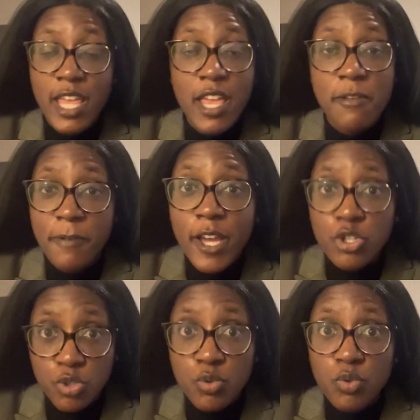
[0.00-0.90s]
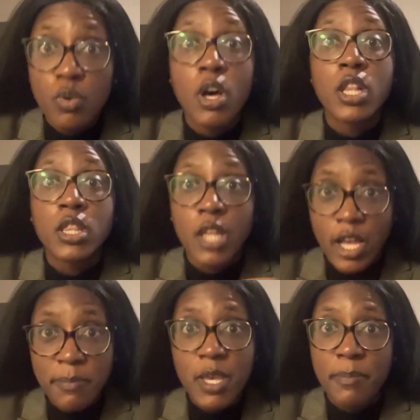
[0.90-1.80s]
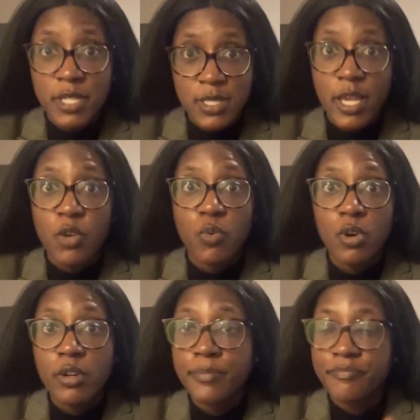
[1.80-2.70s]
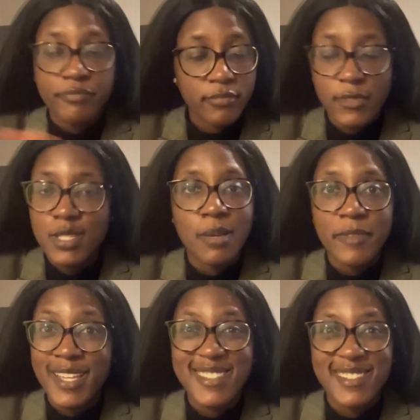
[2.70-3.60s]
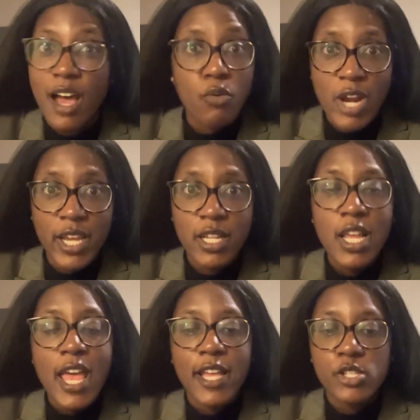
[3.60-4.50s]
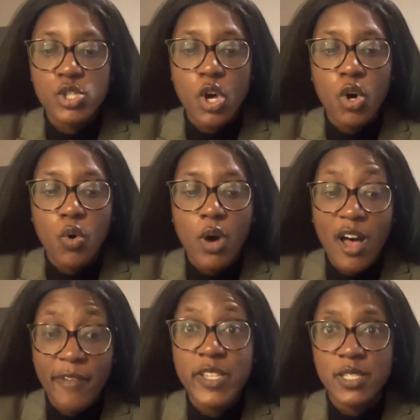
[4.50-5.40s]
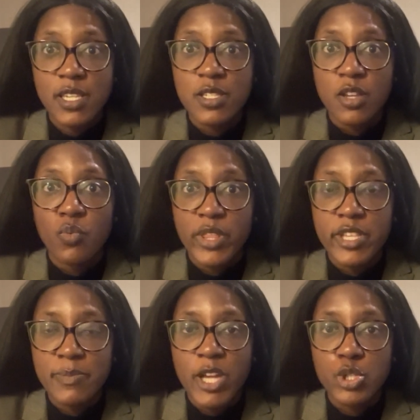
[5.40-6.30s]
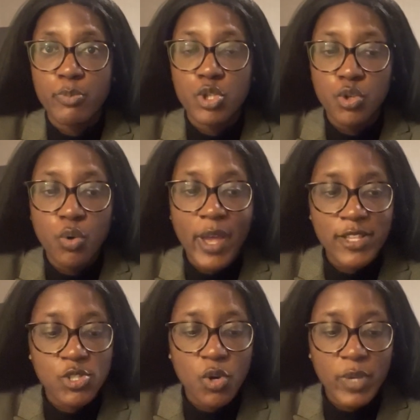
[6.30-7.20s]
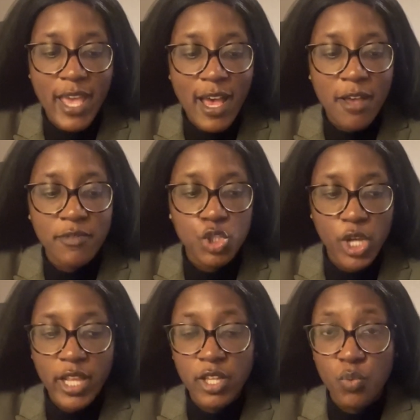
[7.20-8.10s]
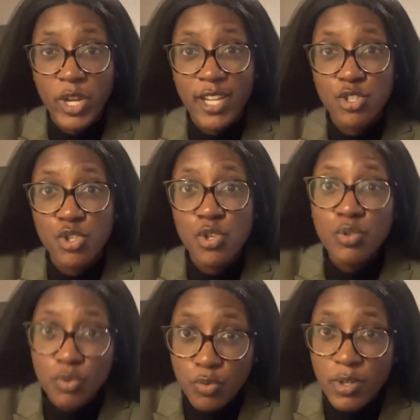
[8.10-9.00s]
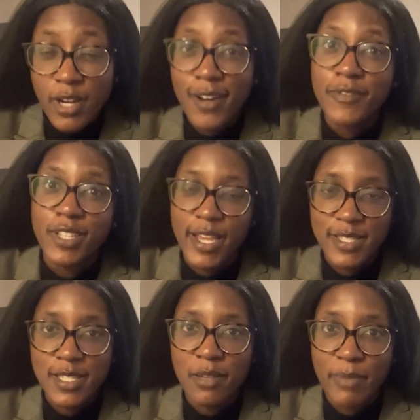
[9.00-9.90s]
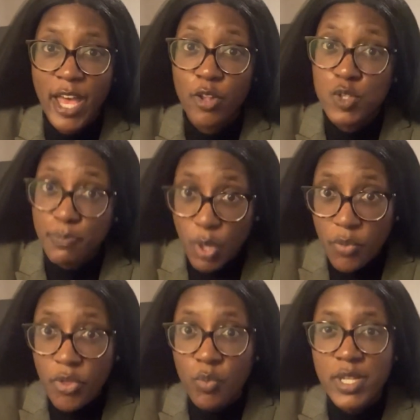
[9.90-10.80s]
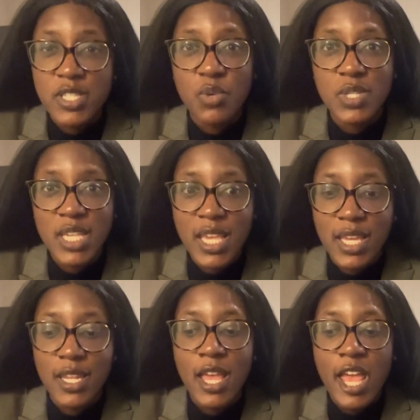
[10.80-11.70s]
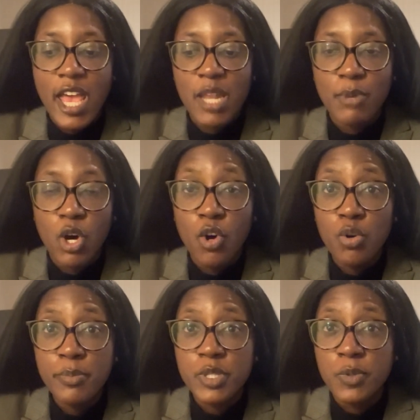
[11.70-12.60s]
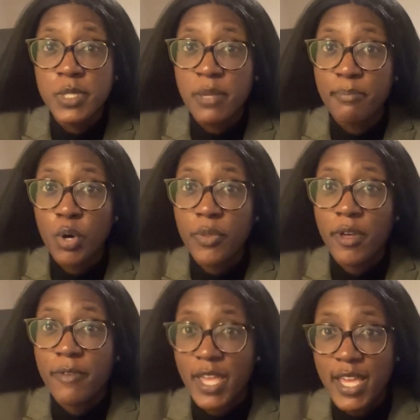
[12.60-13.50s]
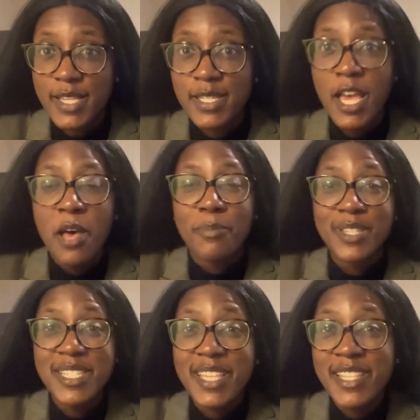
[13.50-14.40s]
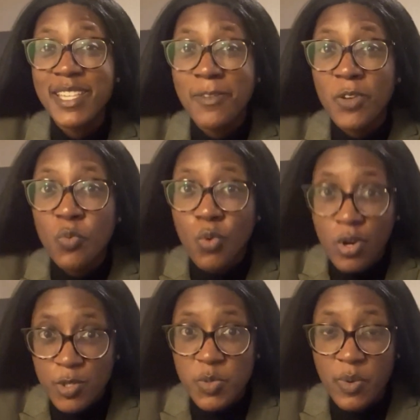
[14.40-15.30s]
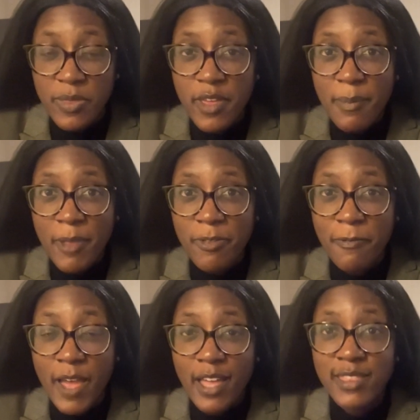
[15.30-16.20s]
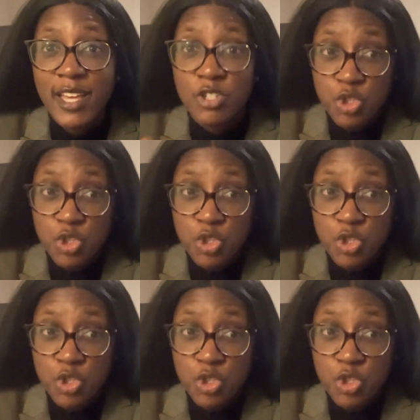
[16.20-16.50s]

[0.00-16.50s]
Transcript: If I do, lock me up in the psych ward, something is not right. And so obviously he's going to win this matchup too. And so we have Jalen winning 2 of the light skin battles, both of the ones he was in, and Mahomes losing both of his. But this gets even worse when we think about the fact that